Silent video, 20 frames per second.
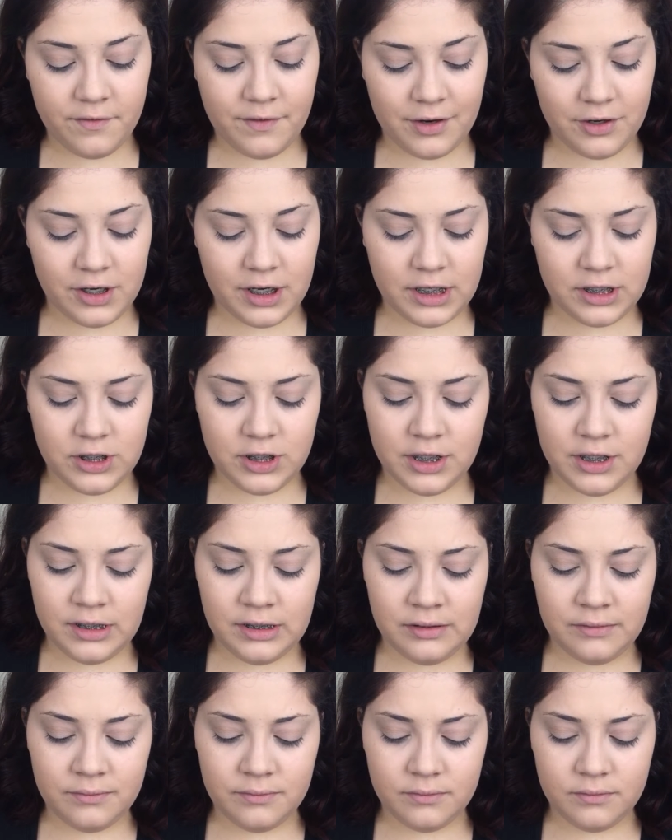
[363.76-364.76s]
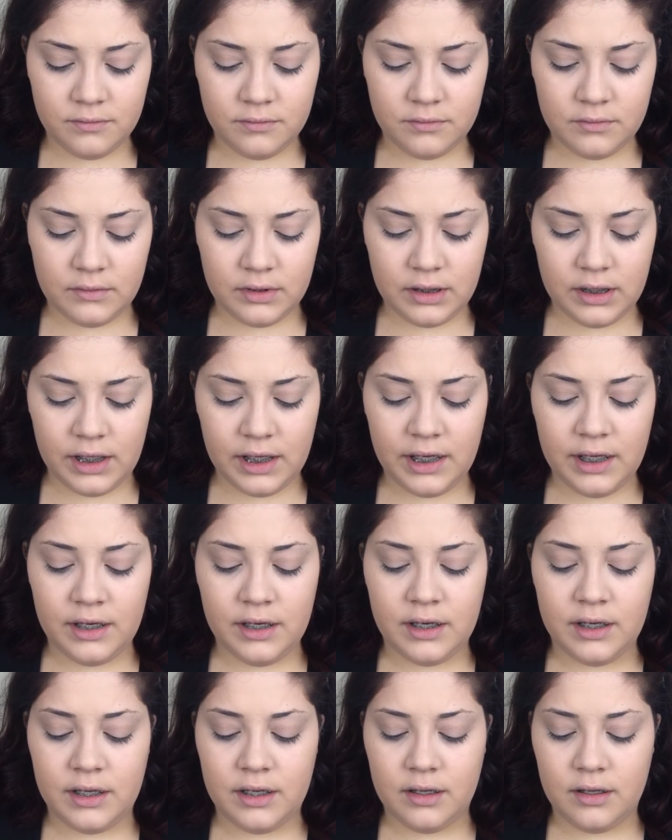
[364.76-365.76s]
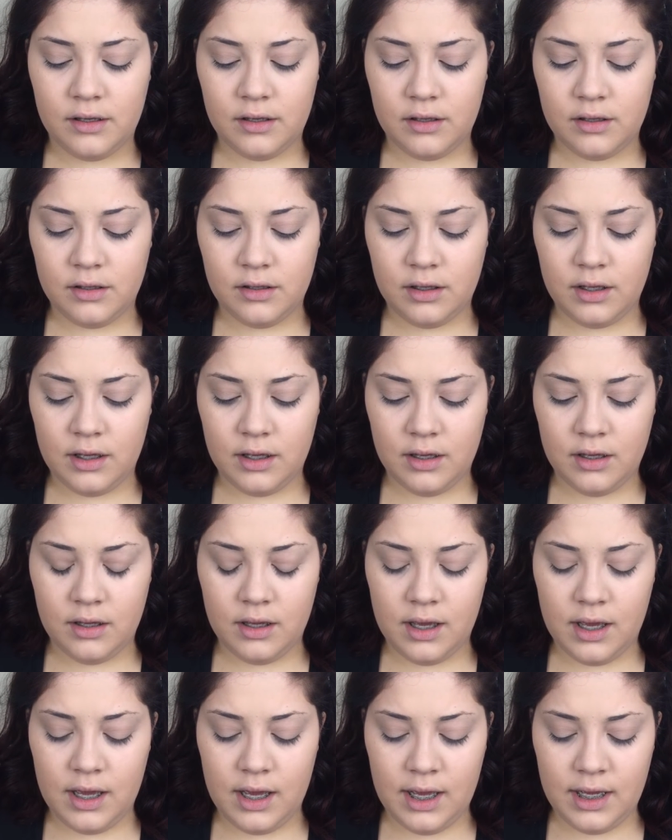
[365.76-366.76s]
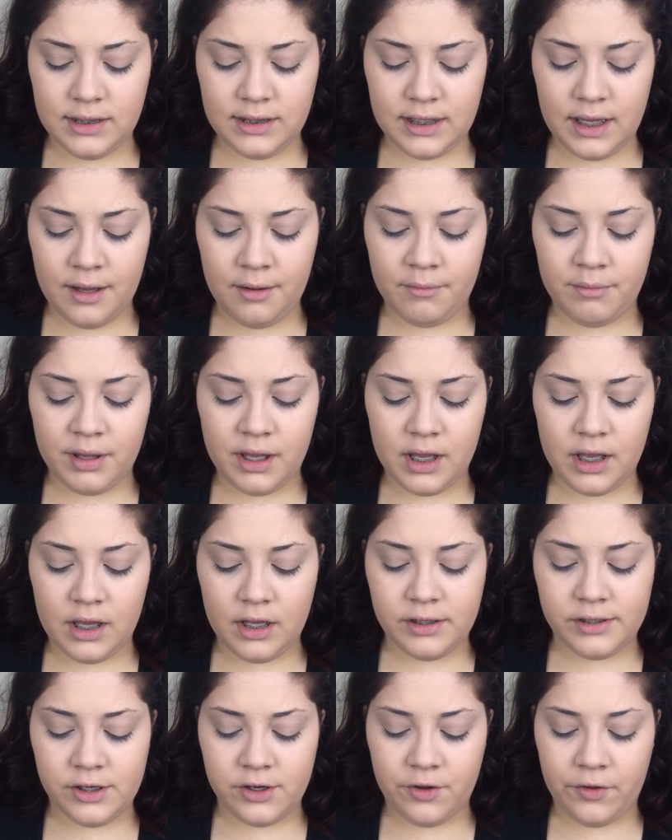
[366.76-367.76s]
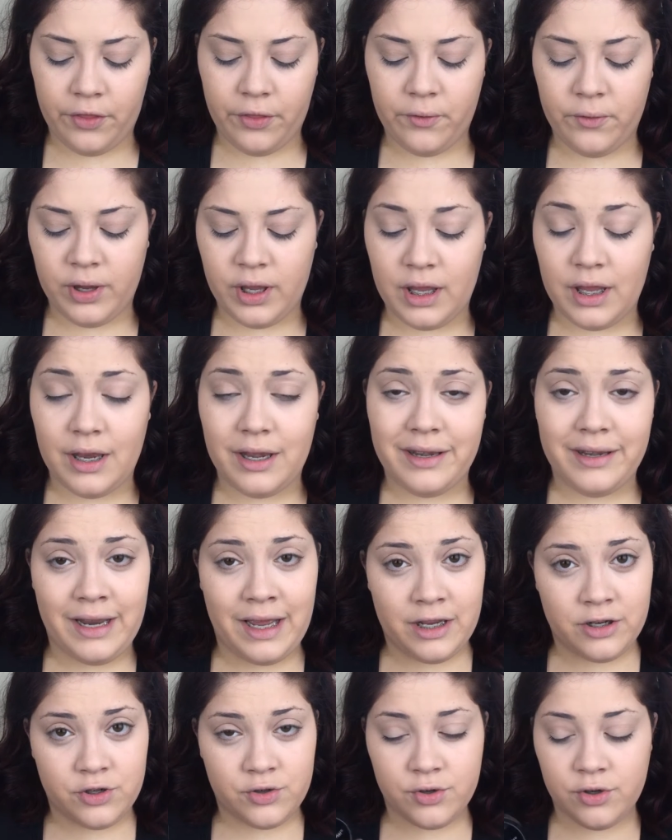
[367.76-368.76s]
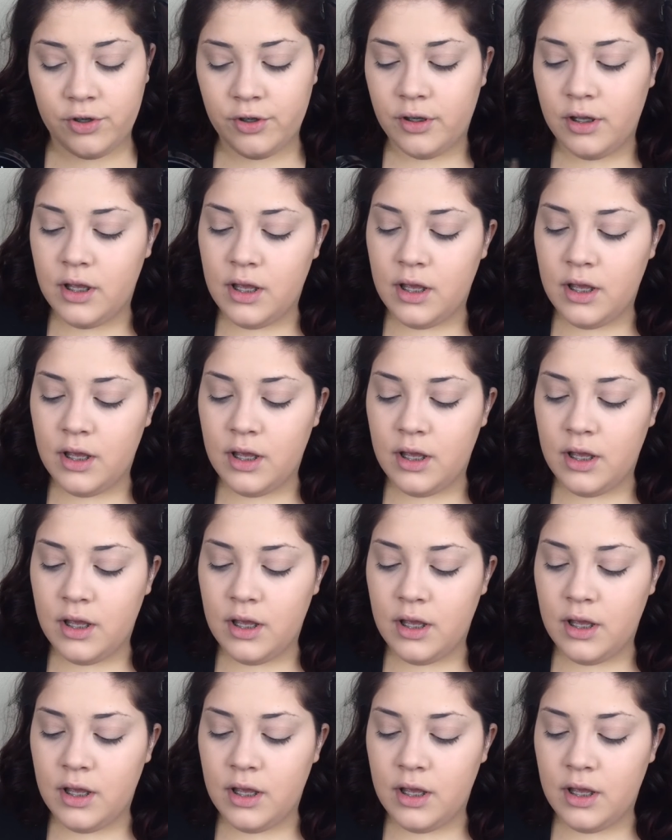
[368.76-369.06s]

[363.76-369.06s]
foundation in SMP03 Natural.